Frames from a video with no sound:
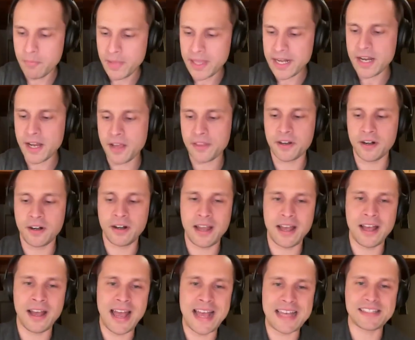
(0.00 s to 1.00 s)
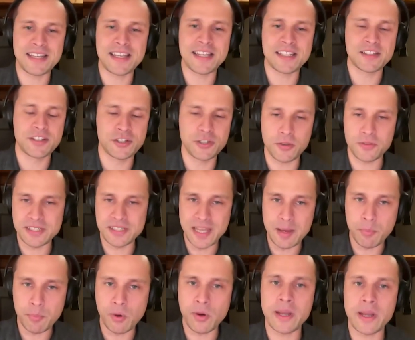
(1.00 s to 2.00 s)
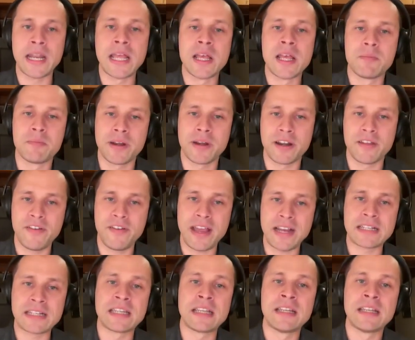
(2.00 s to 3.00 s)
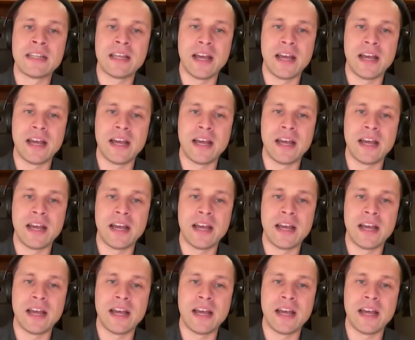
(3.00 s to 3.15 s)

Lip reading: many other assays to show the same point, but in effect,